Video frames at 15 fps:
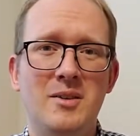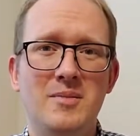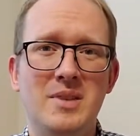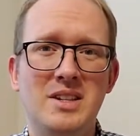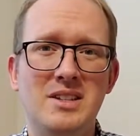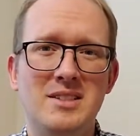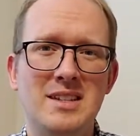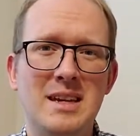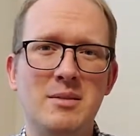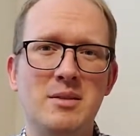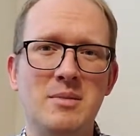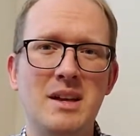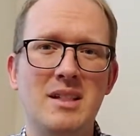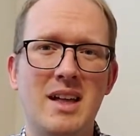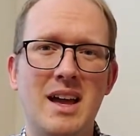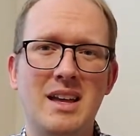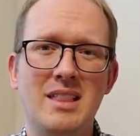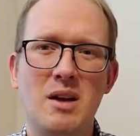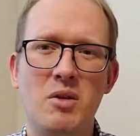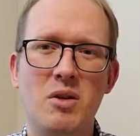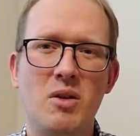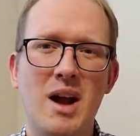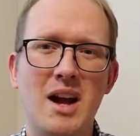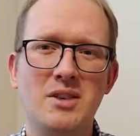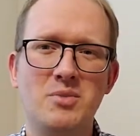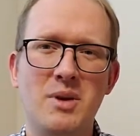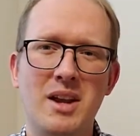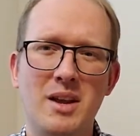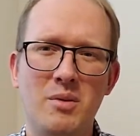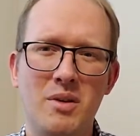it just seemed to me like they were
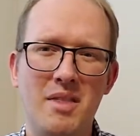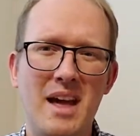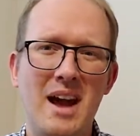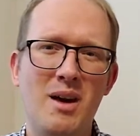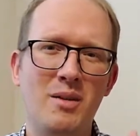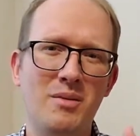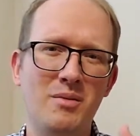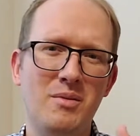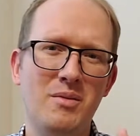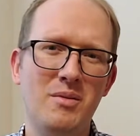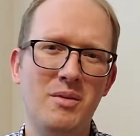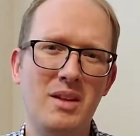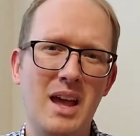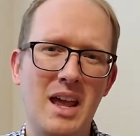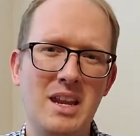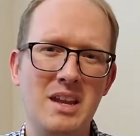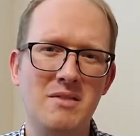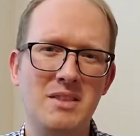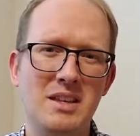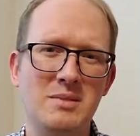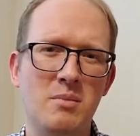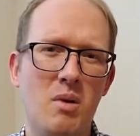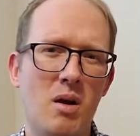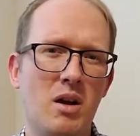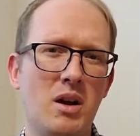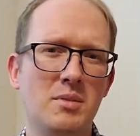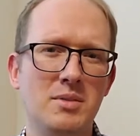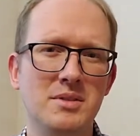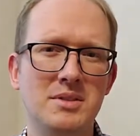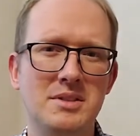graduating without any of these
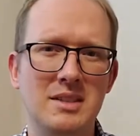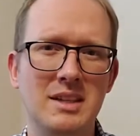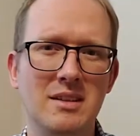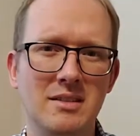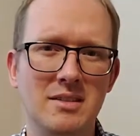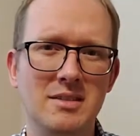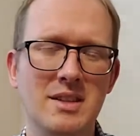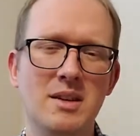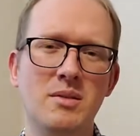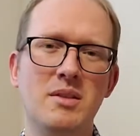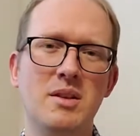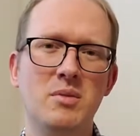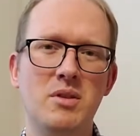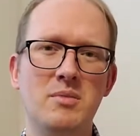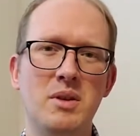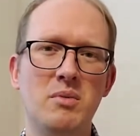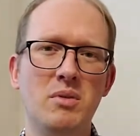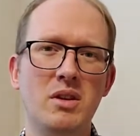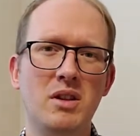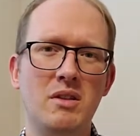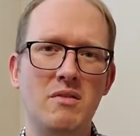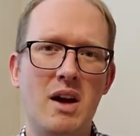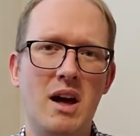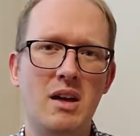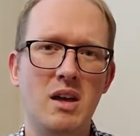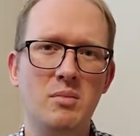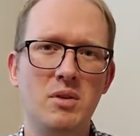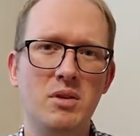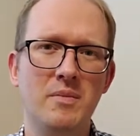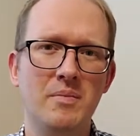marketable skills that would have been really
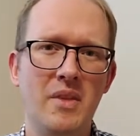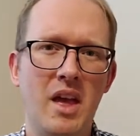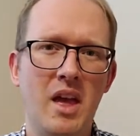valuable,